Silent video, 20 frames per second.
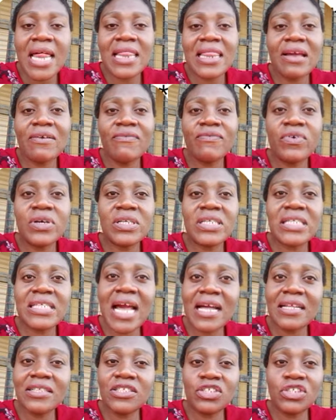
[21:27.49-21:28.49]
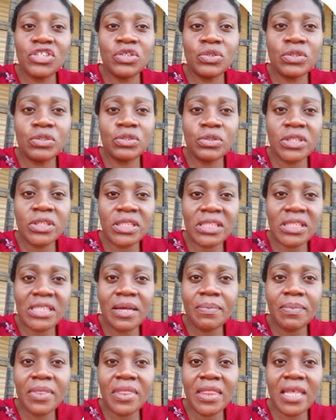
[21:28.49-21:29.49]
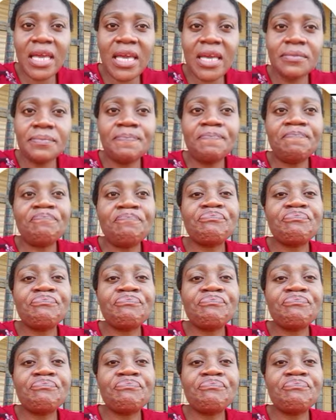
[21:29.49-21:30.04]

Therefore, sand, you do the same thing,